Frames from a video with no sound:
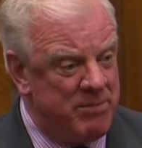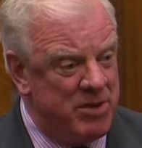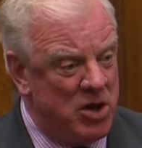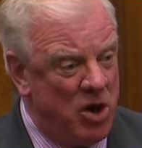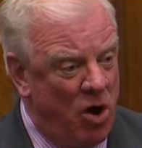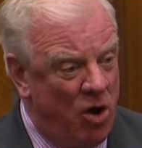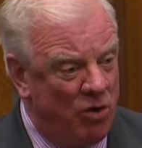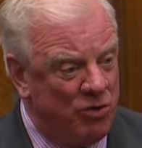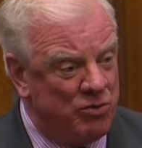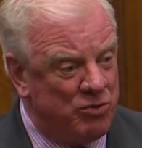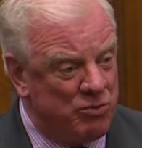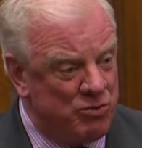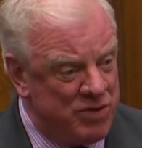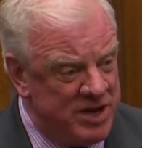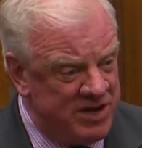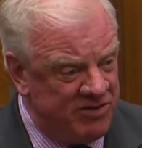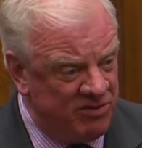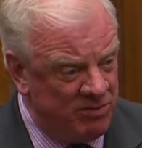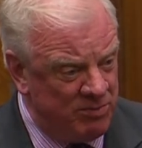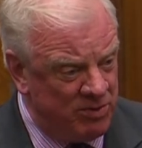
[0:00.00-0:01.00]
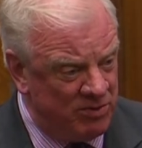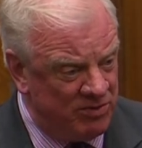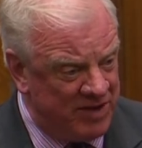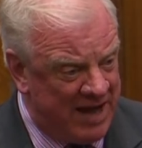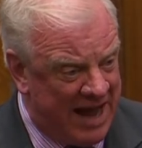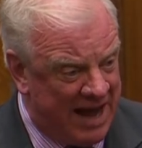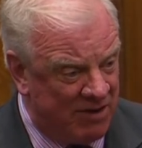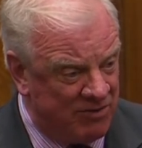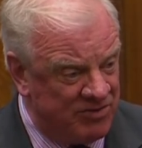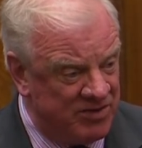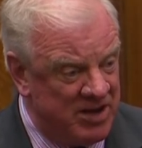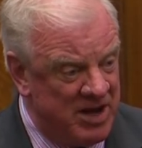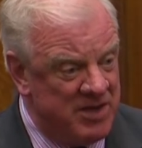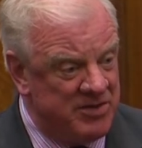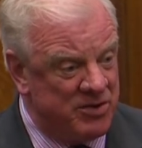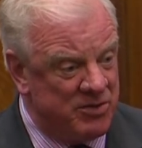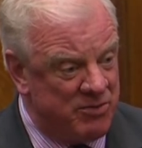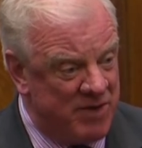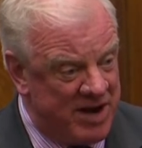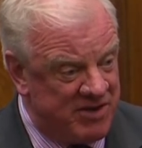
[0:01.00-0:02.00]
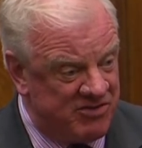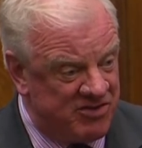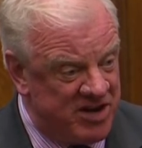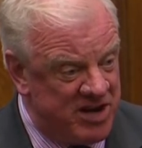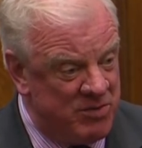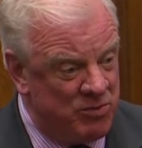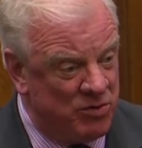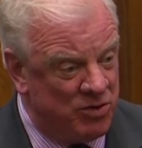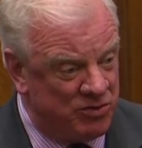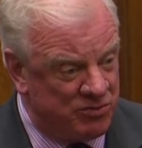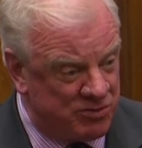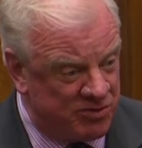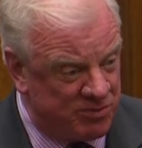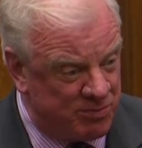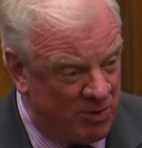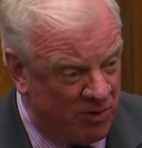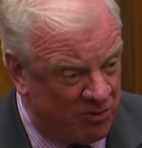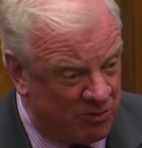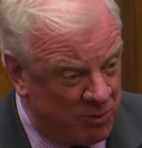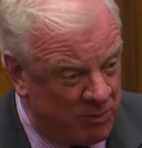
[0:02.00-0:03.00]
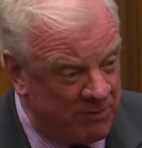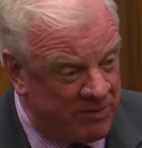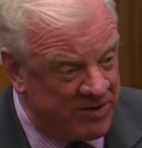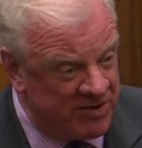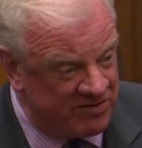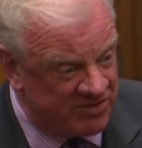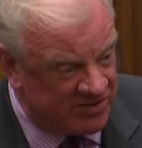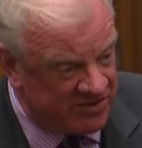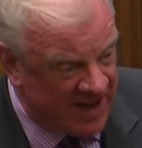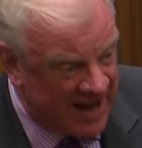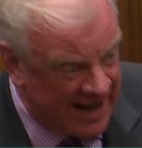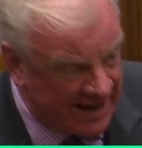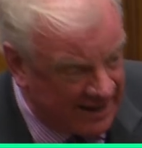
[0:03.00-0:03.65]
that beyond reasonable doubt the regime was responsible for this